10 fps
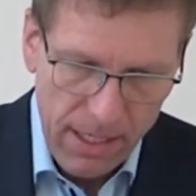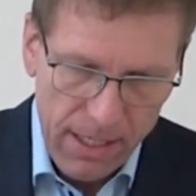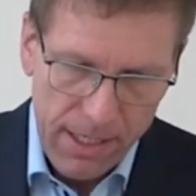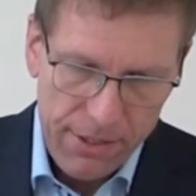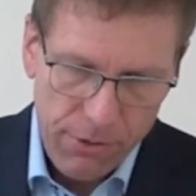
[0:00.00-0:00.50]

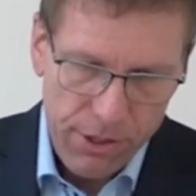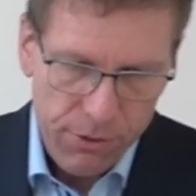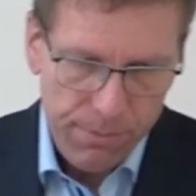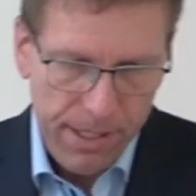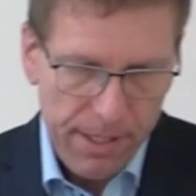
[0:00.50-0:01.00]
In order to
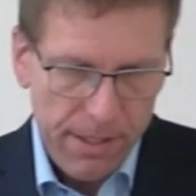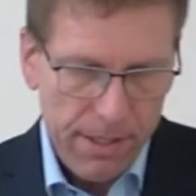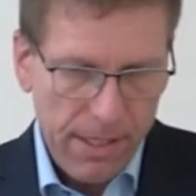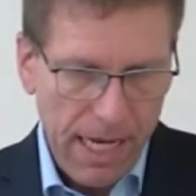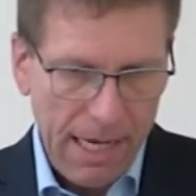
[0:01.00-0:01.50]
be
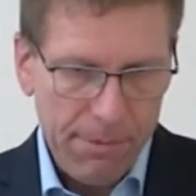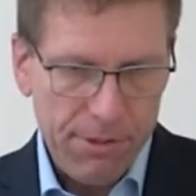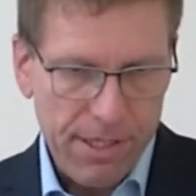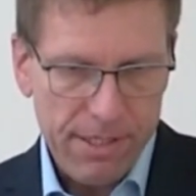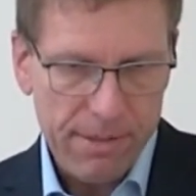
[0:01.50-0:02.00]
able
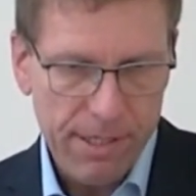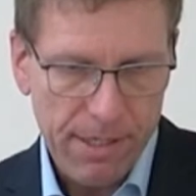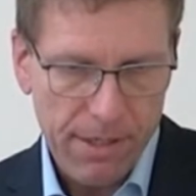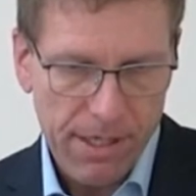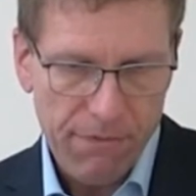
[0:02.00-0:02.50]
to estimate
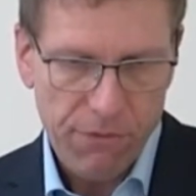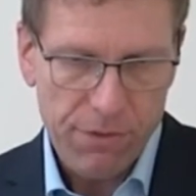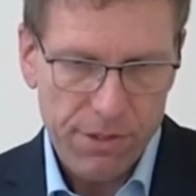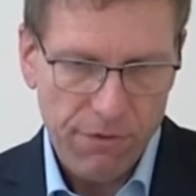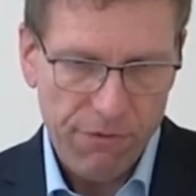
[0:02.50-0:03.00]
the
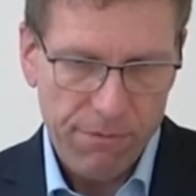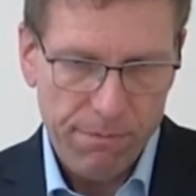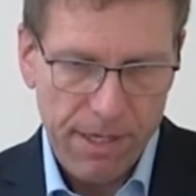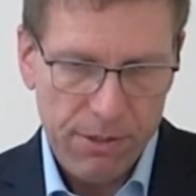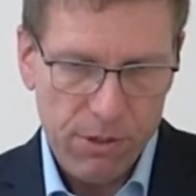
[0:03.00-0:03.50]
influence of
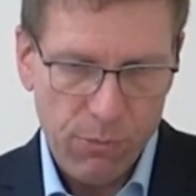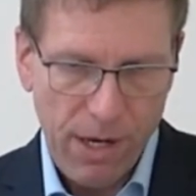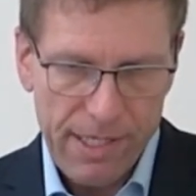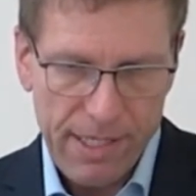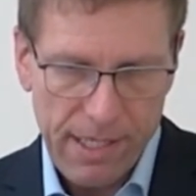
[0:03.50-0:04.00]
manual
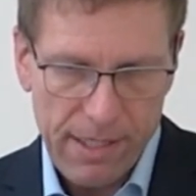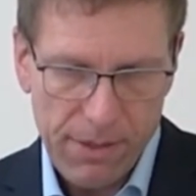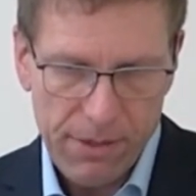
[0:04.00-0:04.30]
winding, the